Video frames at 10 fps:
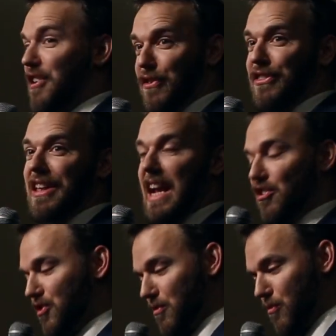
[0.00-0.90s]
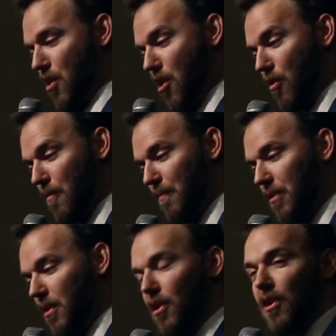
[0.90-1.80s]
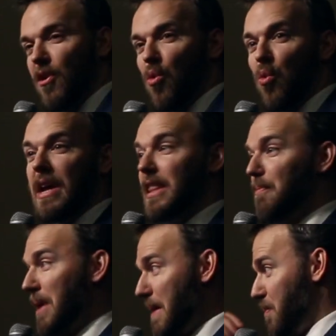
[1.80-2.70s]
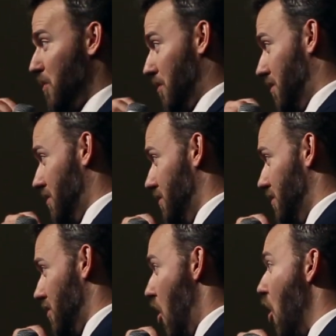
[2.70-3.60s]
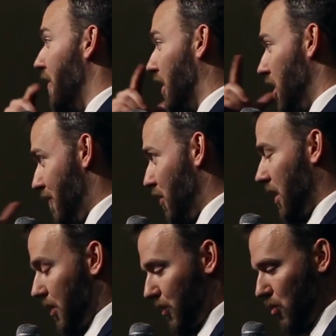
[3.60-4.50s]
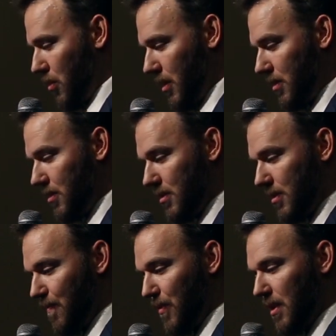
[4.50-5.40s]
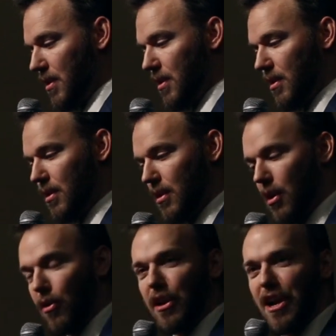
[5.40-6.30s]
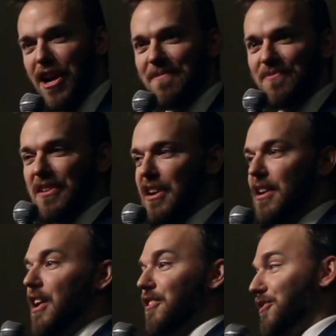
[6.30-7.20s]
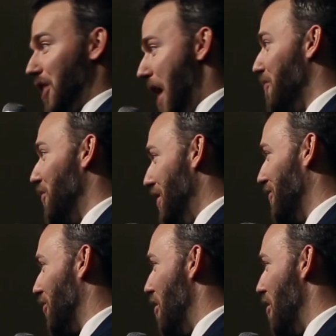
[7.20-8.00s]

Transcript: different than ancient Rome, we the people are the governing authorities. Okay? Stop reading